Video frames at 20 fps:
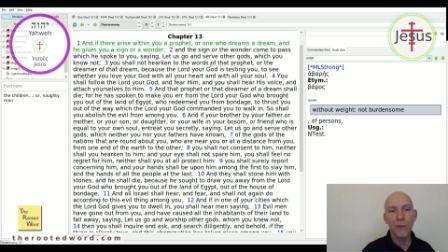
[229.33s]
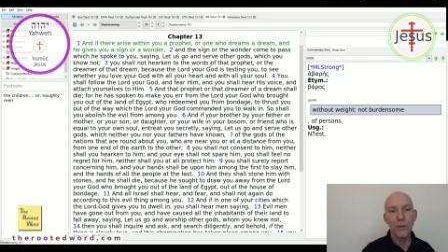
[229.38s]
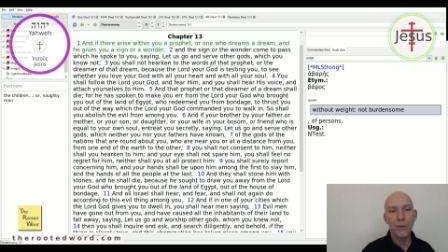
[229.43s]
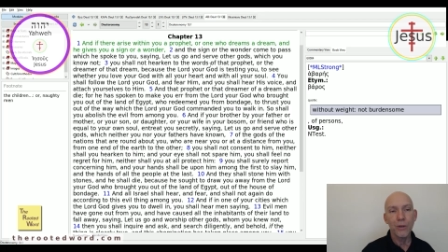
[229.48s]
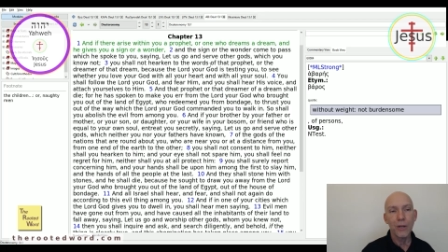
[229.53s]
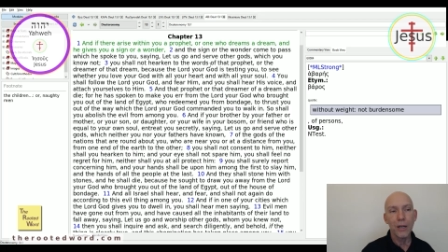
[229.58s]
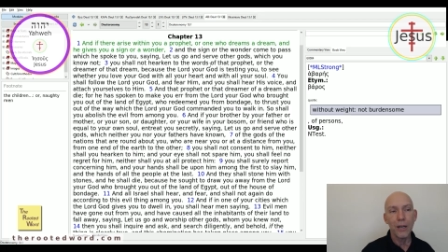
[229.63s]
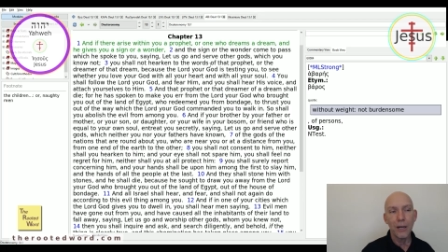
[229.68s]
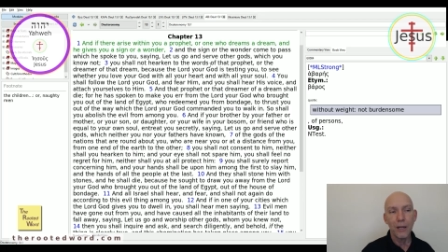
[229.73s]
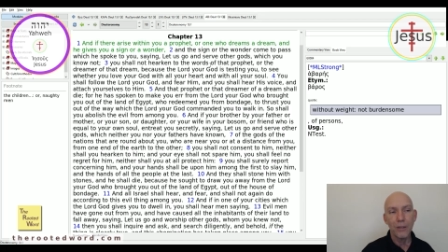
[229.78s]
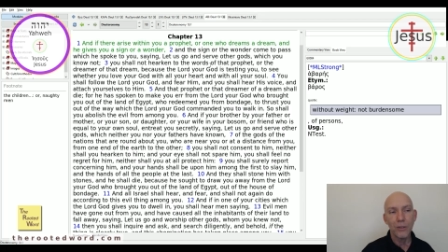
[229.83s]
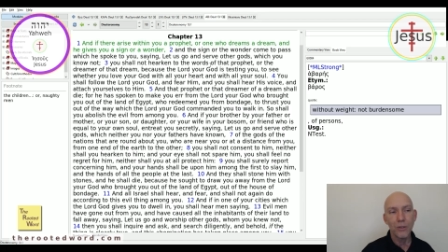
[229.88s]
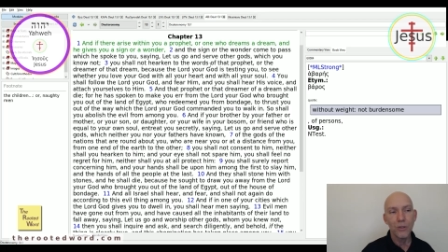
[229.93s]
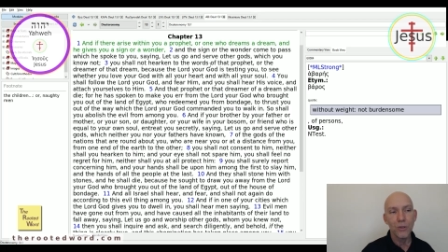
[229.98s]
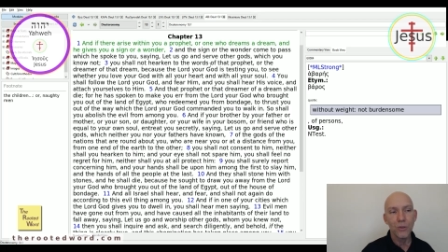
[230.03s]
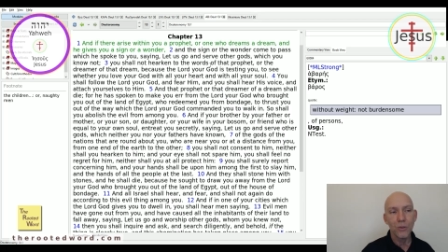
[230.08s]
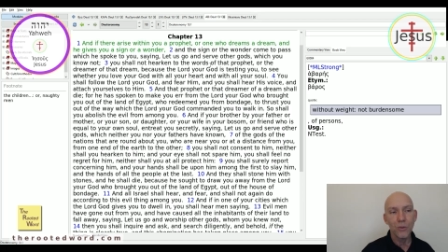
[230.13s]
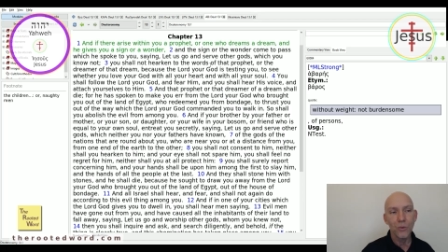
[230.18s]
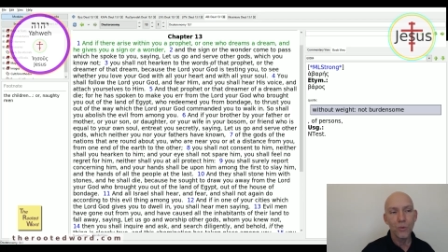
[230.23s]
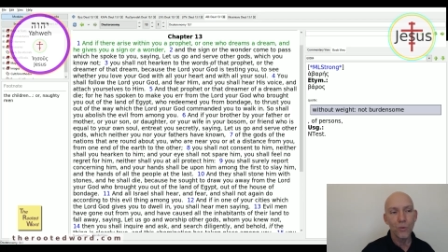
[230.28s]

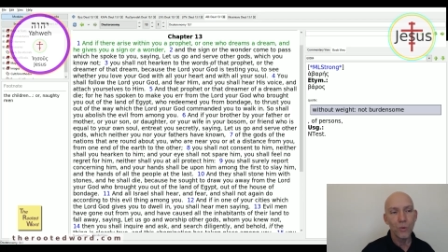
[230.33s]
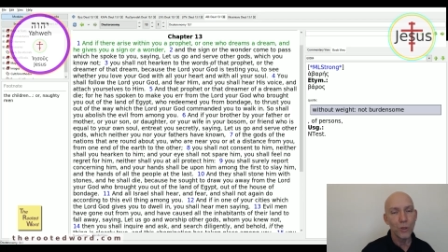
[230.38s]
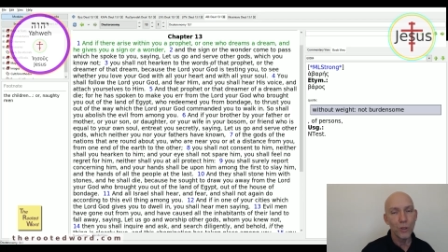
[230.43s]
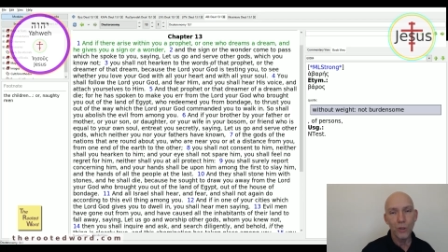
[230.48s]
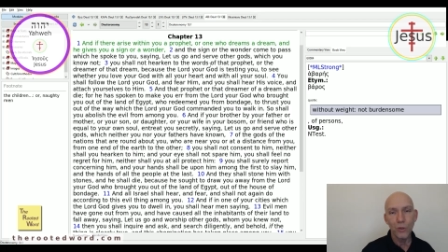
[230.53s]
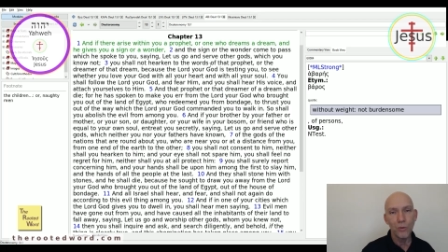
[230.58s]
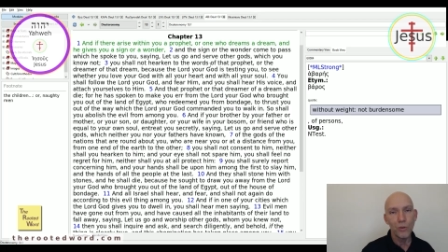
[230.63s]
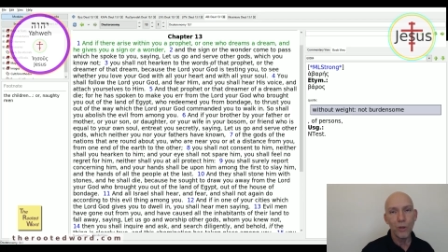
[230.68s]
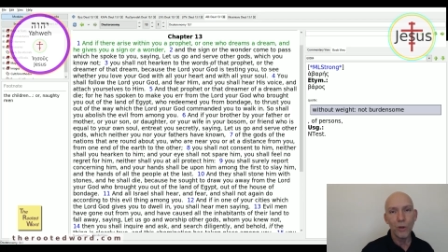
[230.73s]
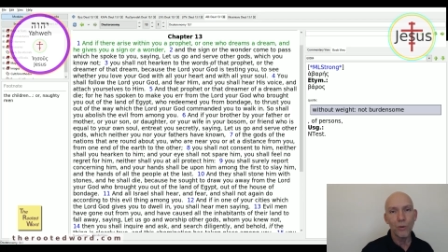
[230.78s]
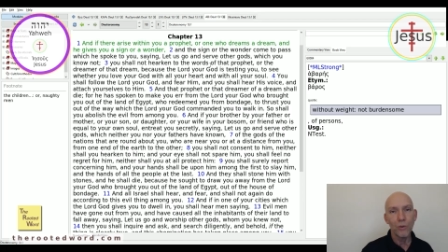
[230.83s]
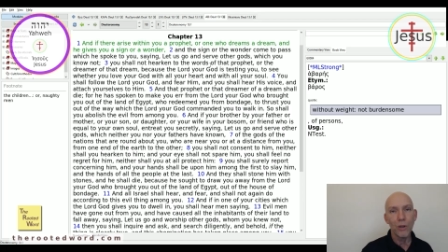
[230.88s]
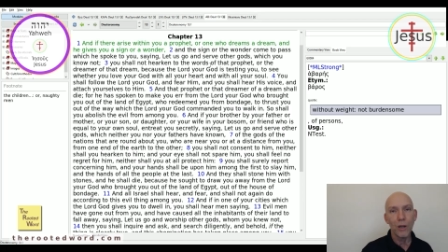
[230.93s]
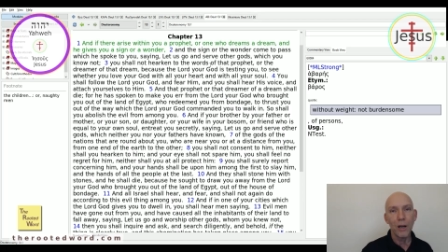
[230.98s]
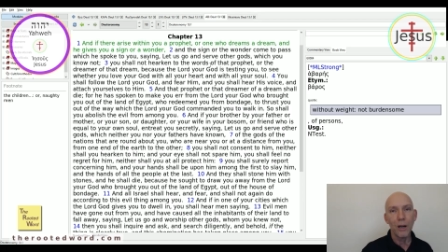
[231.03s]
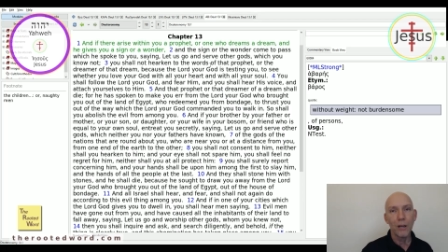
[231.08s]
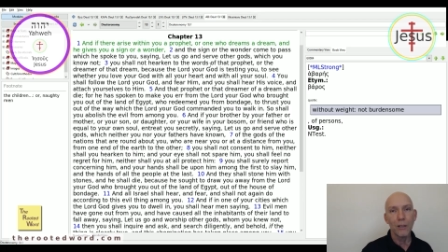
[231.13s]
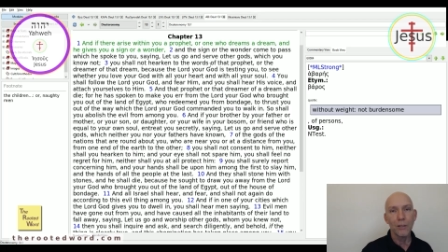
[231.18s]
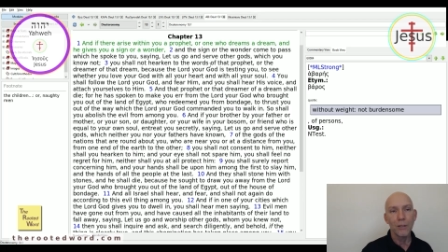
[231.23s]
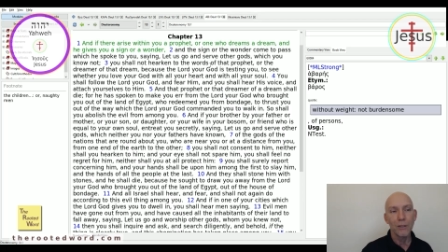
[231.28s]
gods, which you know
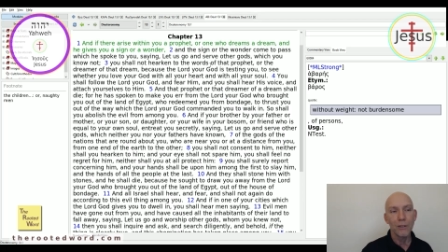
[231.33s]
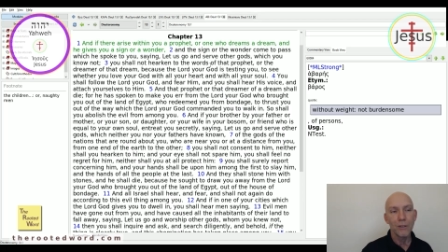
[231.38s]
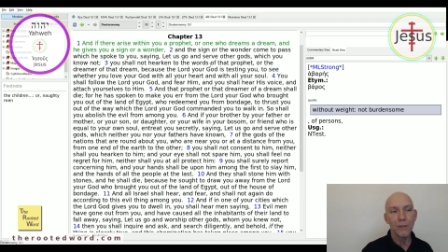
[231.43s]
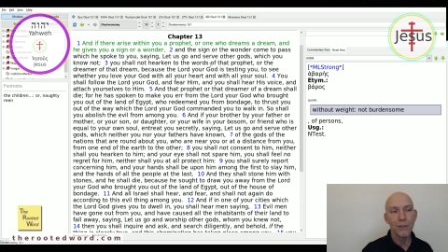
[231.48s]
not.